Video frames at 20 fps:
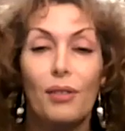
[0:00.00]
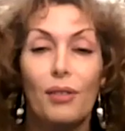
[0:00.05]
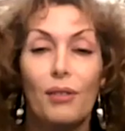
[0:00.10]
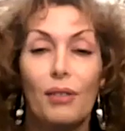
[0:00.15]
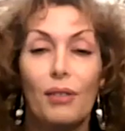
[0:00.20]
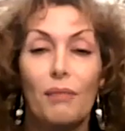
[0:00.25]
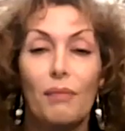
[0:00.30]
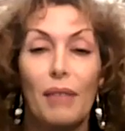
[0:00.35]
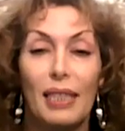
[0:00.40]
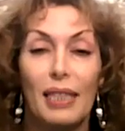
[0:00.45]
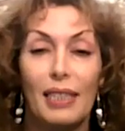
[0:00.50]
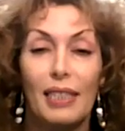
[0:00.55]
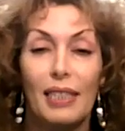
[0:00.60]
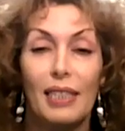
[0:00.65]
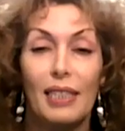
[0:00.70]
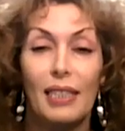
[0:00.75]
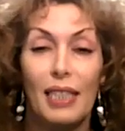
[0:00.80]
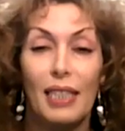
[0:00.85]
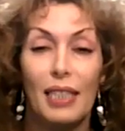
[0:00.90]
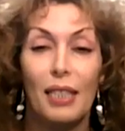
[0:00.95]
to you the
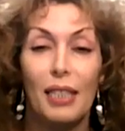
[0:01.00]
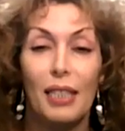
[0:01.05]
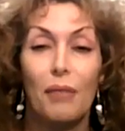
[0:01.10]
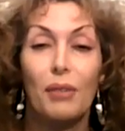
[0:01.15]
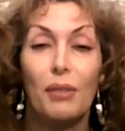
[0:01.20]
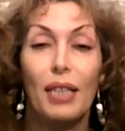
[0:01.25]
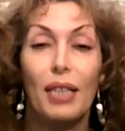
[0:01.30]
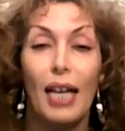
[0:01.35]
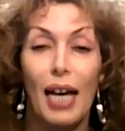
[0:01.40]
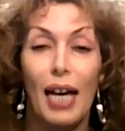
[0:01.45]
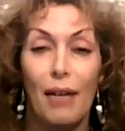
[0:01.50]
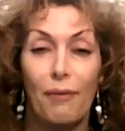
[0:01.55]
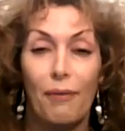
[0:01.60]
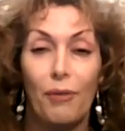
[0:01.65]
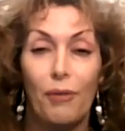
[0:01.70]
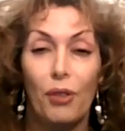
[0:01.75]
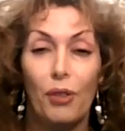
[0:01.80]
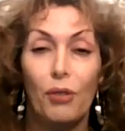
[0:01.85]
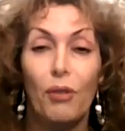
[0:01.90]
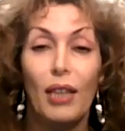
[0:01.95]
messages that they will have
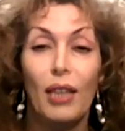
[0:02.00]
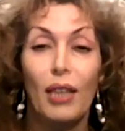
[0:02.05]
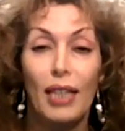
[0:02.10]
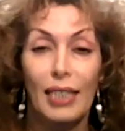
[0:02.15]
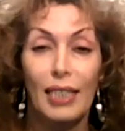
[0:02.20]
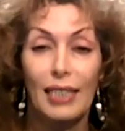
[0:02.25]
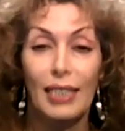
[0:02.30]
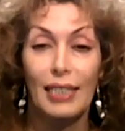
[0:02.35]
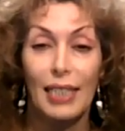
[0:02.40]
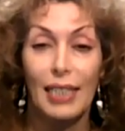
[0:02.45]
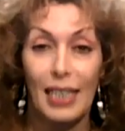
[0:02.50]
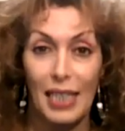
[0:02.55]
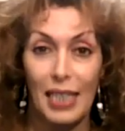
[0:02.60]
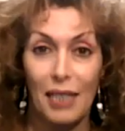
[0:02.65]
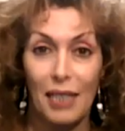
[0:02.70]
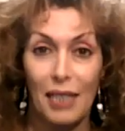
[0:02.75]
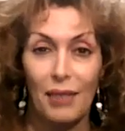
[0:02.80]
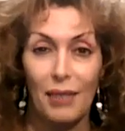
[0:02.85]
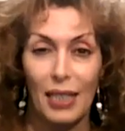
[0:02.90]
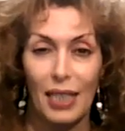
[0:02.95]
for you this
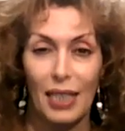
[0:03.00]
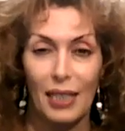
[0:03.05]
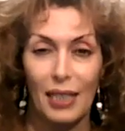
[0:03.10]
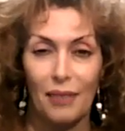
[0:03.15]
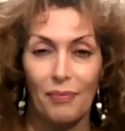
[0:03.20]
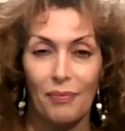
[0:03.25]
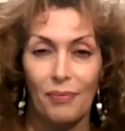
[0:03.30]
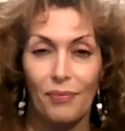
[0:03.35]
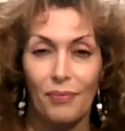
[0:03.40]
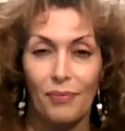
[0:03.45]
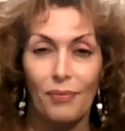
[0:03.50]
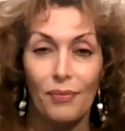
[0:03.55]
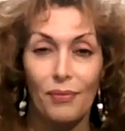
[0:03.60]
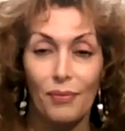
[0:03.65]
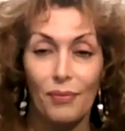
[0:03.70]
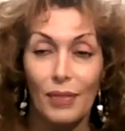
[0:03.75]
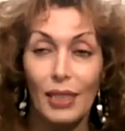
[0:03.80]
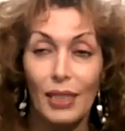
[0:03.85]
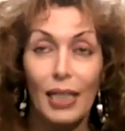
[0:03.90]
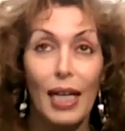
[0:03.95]
evening.
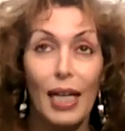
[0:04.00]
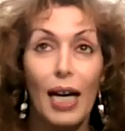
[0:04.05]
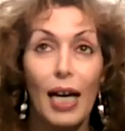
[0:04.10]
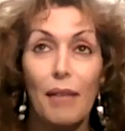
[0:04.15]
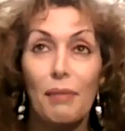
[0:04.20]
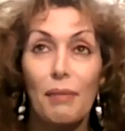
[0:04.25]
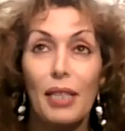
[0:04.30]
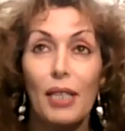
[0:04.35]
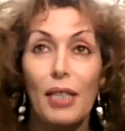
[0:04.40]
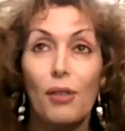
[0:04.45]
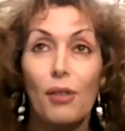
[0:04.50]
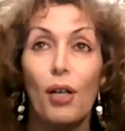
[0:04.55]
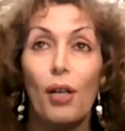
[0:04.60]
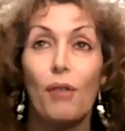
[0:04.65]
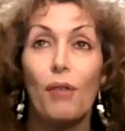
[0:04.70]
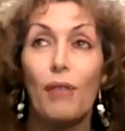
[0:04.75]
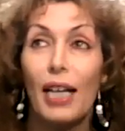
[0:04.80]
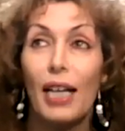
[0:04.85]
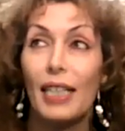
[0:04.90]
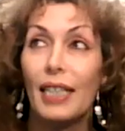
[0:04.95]
I'm here
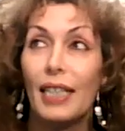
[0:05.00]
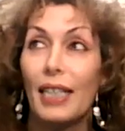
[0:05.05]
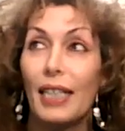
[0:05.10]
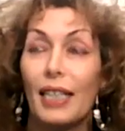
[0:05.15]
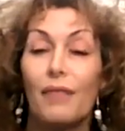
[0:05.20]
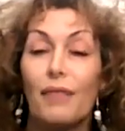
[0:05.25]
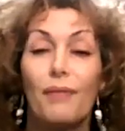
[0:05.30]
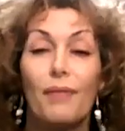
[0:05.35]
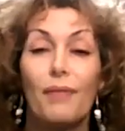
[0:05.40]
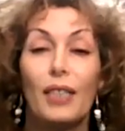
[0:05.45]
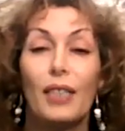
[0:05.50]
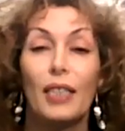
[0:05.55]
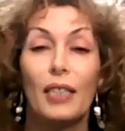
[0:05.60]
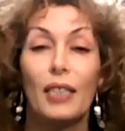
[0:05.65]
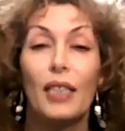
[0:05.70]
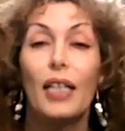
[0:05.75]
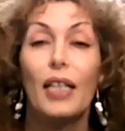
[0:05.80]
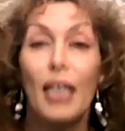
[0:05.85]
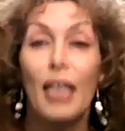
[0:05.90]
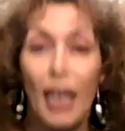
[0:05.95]
already and I can
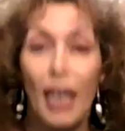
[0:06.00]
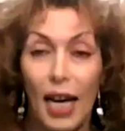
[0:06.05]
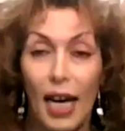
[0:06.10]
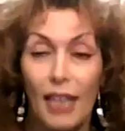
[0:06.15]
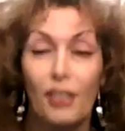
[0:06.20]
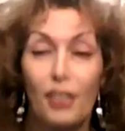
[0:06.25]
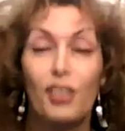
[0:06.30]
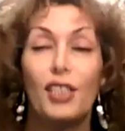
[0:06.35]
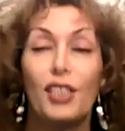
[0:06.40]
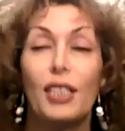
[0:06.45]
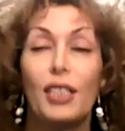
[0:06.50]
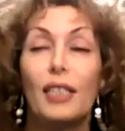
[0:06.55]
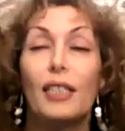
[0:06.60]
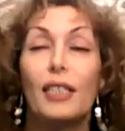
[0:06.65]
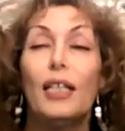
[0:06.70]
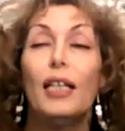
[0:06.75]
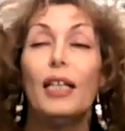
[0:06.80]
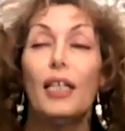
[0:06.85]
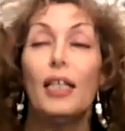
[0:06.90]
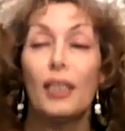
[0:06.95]
feel energy
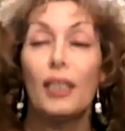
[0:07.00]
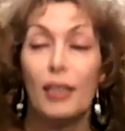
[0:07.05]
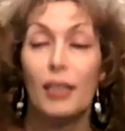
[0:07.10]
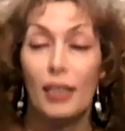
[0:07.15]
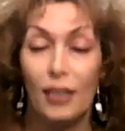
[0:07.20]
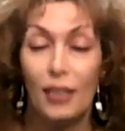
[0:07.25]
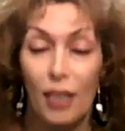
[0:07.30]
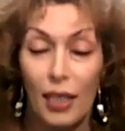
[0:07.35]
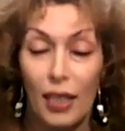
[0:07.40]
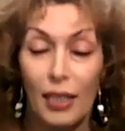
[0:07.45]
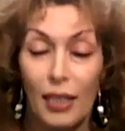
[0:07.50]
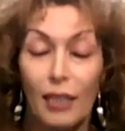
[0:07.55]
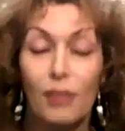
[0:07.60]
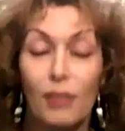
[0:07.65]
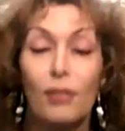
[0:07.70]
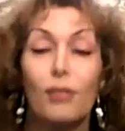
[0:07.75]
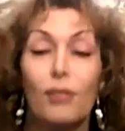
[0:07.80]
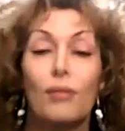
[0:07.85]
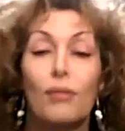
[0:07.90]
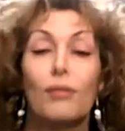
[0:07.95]
is starting
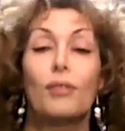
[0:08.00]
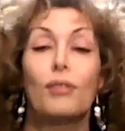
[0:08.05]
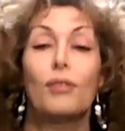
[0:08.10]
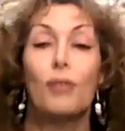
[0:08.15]
to,